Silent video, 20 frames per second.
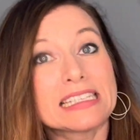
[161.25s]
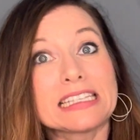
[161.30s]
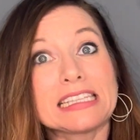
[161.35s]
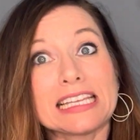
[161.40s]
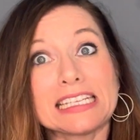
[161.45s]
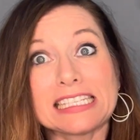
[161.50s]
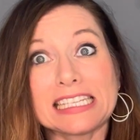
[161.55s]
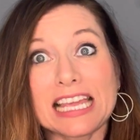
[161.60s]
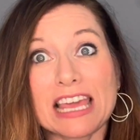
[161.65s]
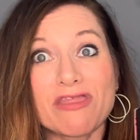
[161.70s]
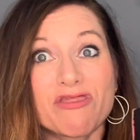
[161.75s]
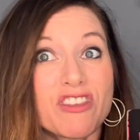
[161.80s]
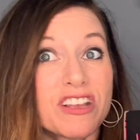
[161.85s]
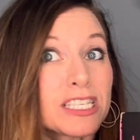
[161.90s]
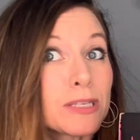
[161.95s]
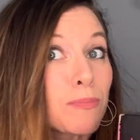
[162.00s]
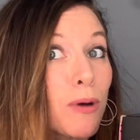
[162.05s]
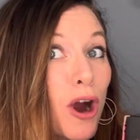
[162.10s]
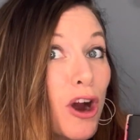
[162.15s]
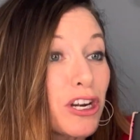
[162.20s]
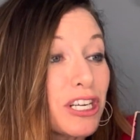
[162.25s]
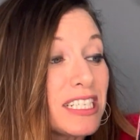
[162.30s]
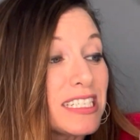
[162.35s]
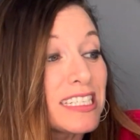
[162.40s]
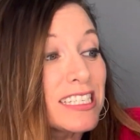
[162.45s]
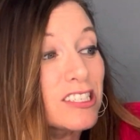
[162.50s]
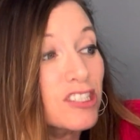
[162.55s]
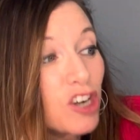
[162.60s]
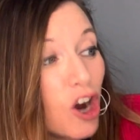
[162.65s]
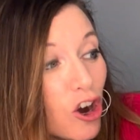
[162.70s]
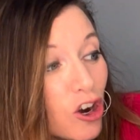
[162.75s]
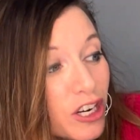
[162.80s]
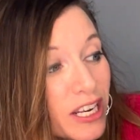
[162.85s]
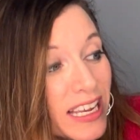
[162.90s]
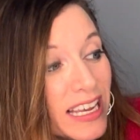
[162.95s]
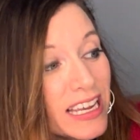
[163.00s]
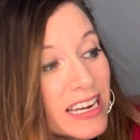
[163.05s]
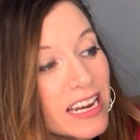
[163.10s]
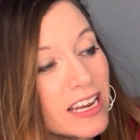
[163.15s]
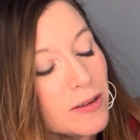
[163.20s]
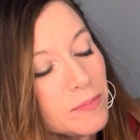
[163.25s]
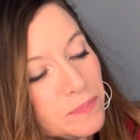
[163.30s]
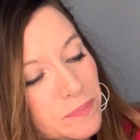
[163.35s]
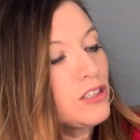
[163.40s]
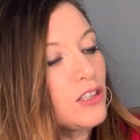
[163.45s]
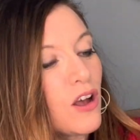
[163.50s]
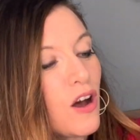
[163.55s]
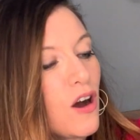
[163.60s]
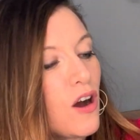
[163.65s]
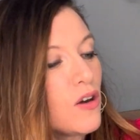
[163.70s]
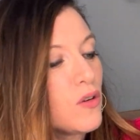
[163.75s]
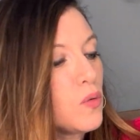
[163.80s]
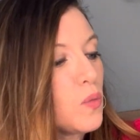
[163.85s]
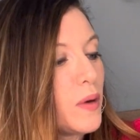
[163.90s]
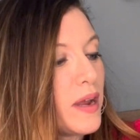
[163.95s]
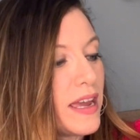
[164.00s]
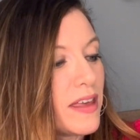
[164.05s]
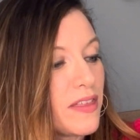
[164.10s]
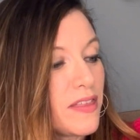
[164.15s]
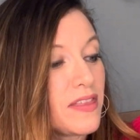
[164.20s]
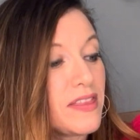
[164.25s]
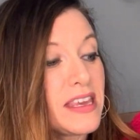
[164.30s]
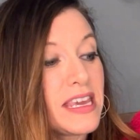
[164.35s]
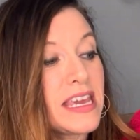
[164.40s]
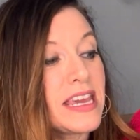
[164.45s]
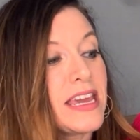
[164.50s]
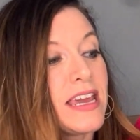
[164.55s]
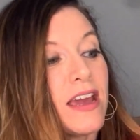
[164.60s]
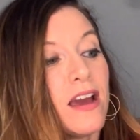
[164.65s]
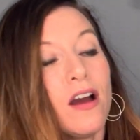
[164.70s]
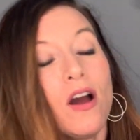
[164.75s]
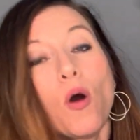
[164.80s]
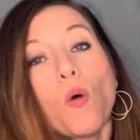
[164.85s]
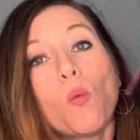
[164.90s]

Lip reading: "Let's get this party started," along with the